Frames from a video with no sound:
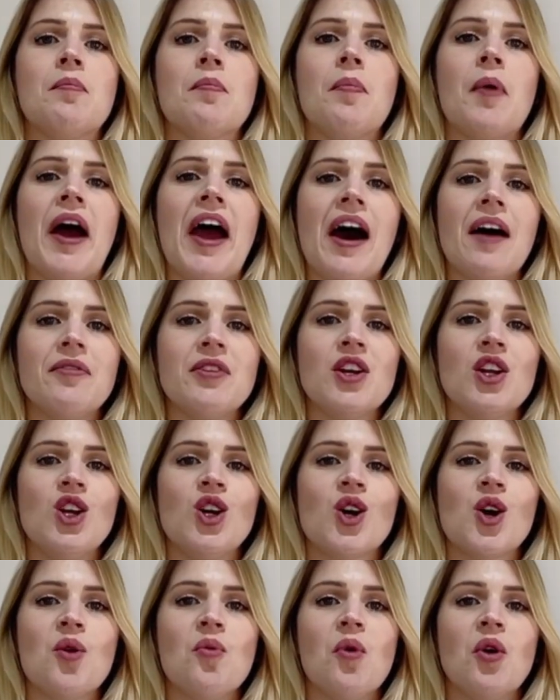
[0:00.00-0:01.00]
by having a
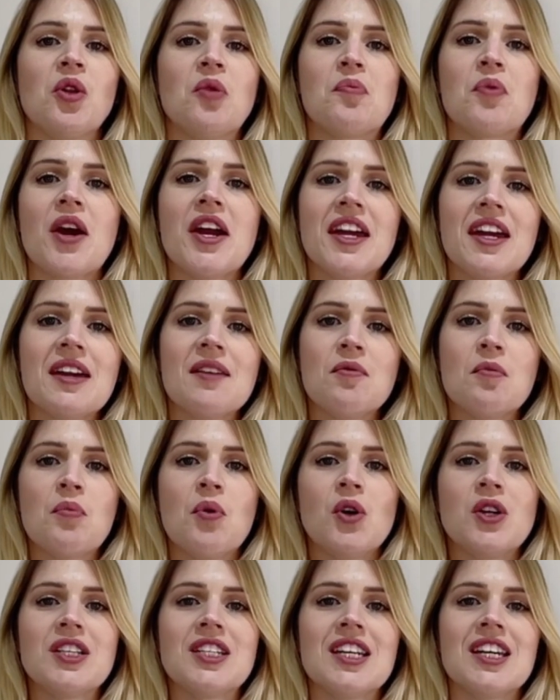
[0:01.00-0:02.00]
look at what the break-even
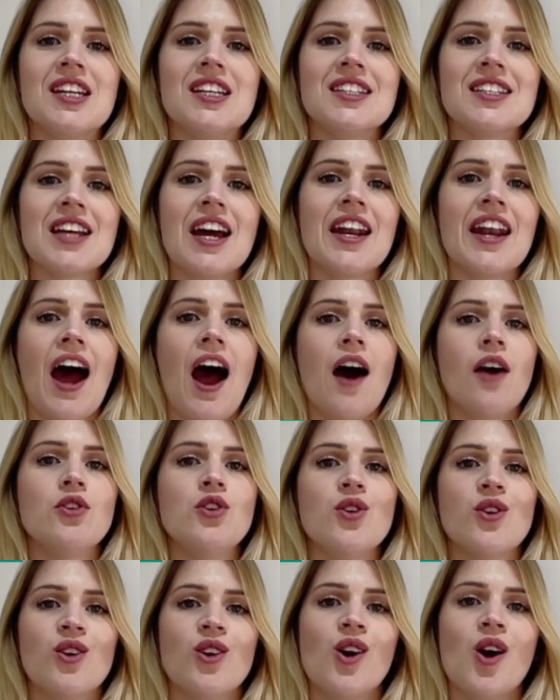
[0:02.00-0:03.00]
point is and how
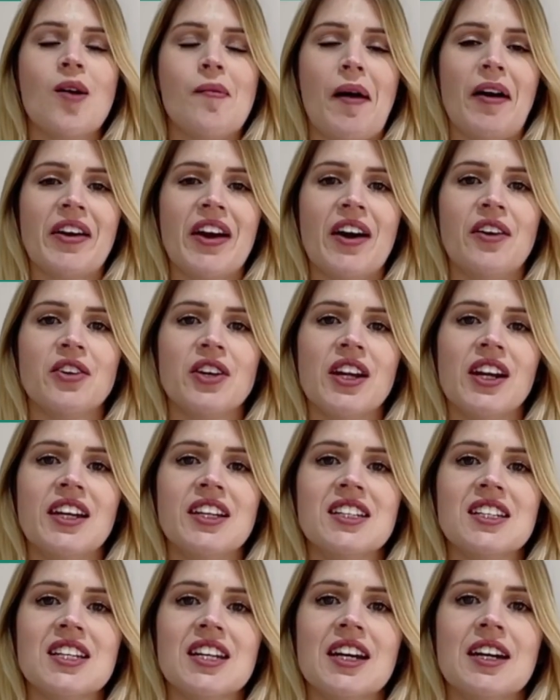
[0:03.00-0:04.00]
you can go about
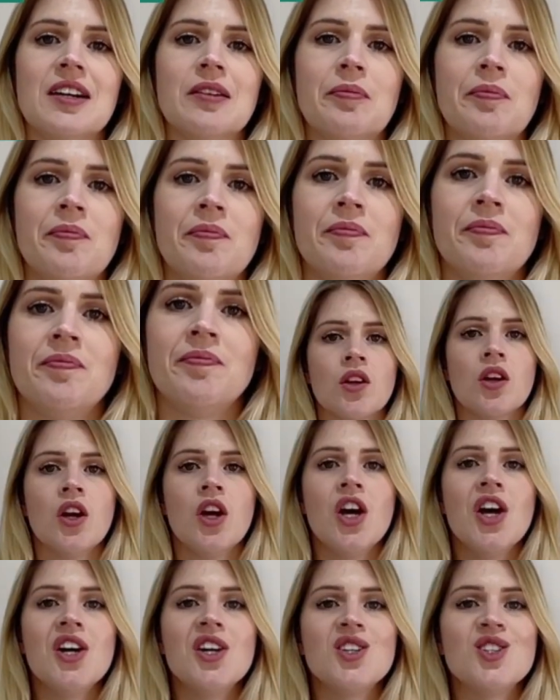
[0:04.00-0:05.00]
calculating it.
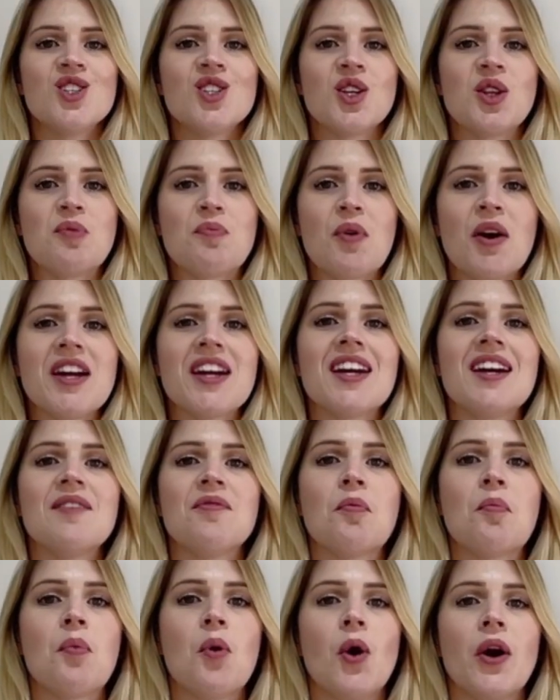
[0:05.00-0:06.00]
So the
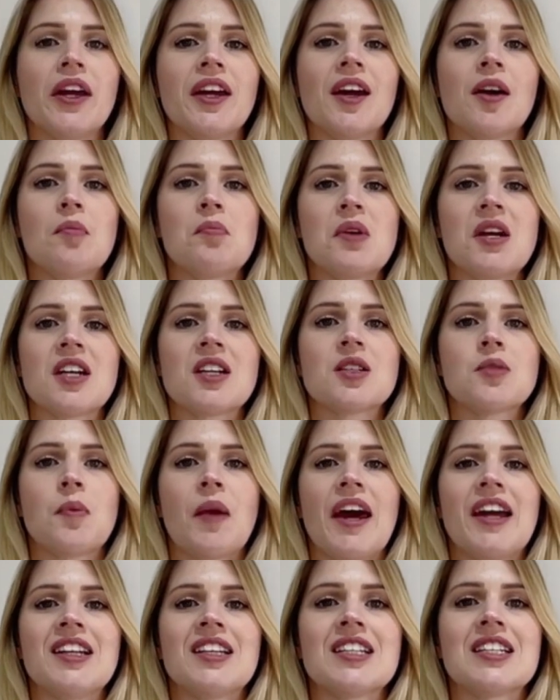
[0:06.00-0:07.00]
break-even point can be
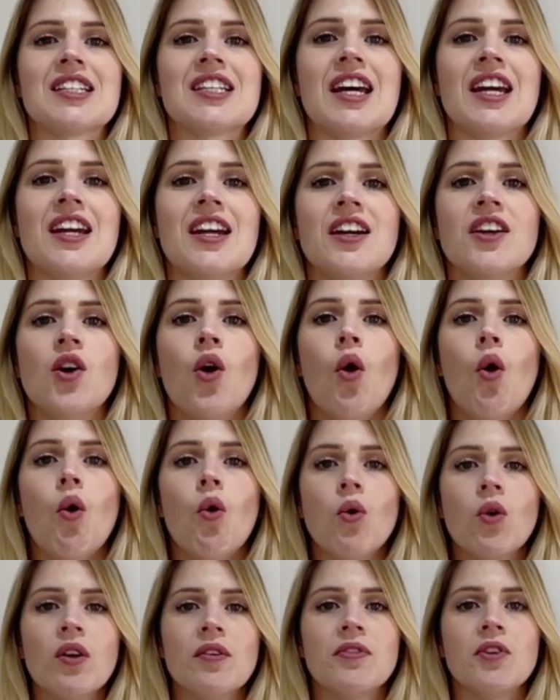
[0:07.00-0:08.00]
explained as saying
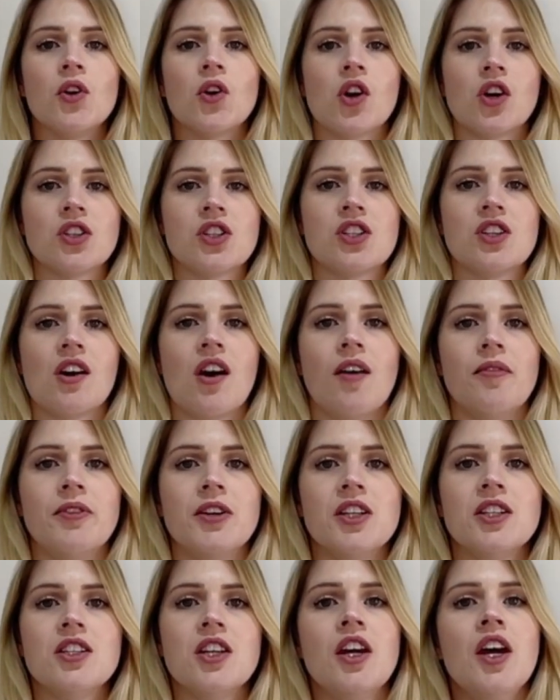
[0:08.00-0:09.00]
all of your costs are
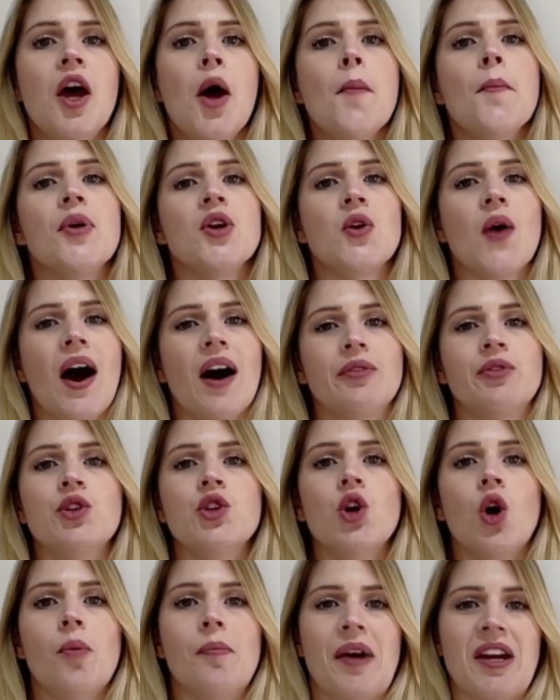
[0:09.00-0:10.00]
covered, but you have
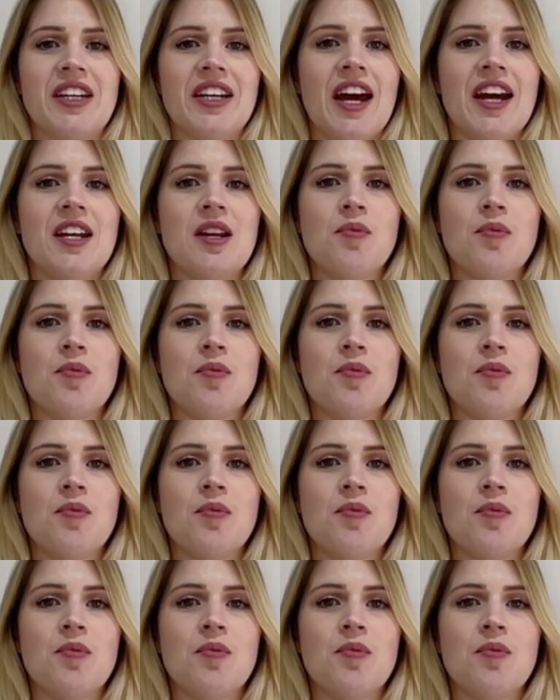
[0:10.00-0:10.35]
not made any